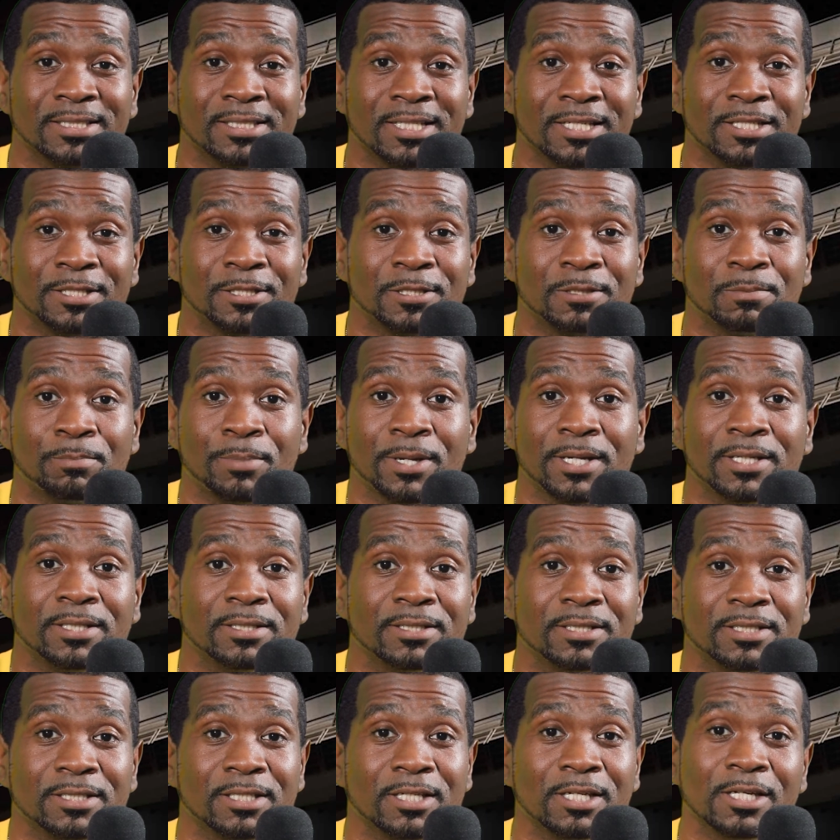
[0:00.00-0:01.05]
that
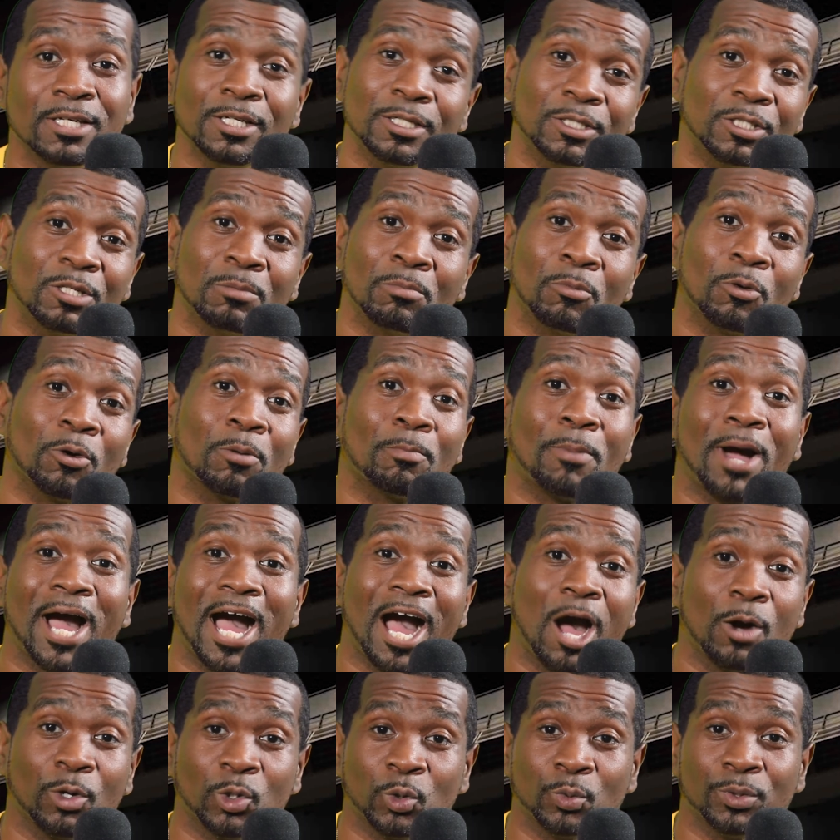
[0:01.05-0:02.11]
space, the more
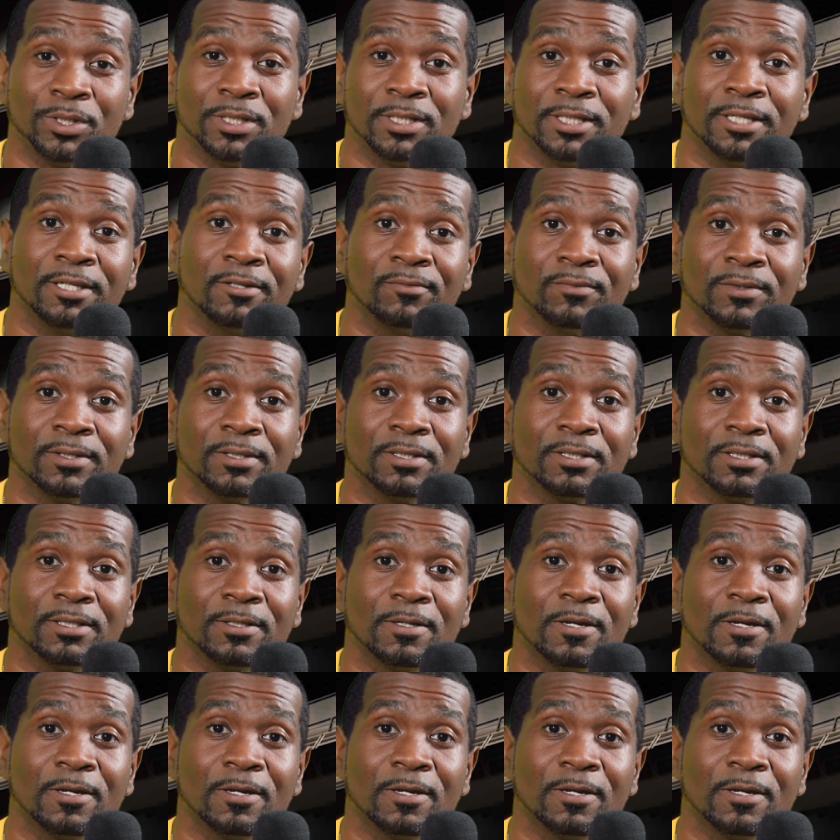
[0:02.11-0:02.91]
power we give it,